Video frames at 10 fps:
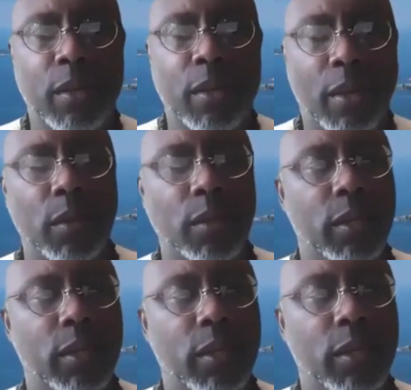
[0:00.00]
And one of the
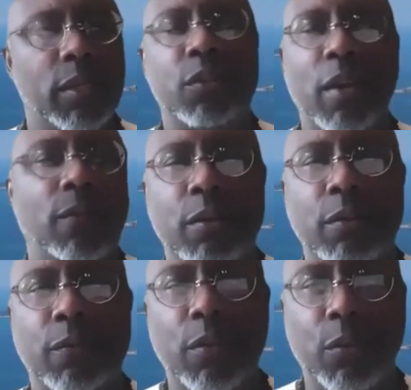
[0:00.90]
things he's trying to
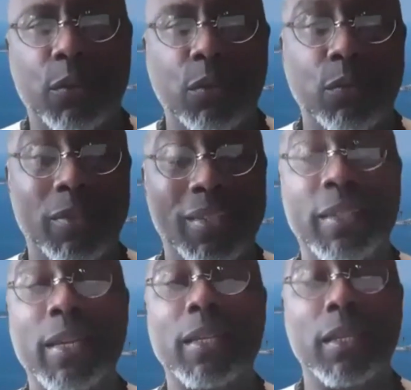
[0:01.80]
foster for those students is
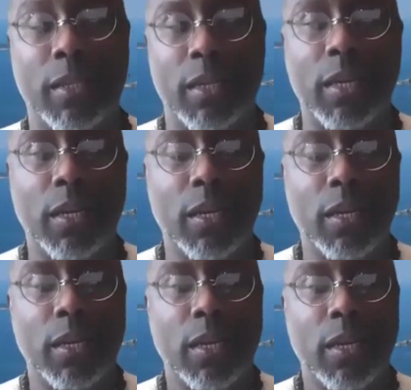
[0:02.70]
dignity.
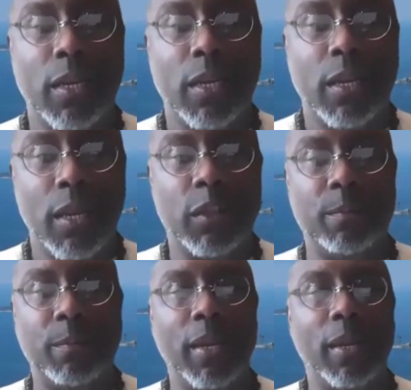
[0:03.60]
He wants
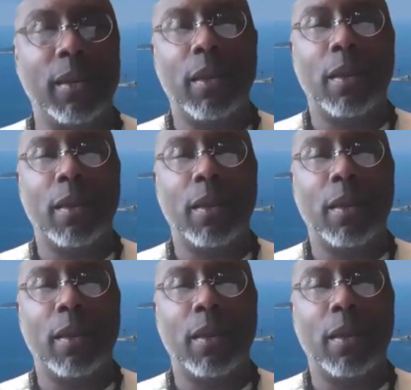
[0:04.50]
them to be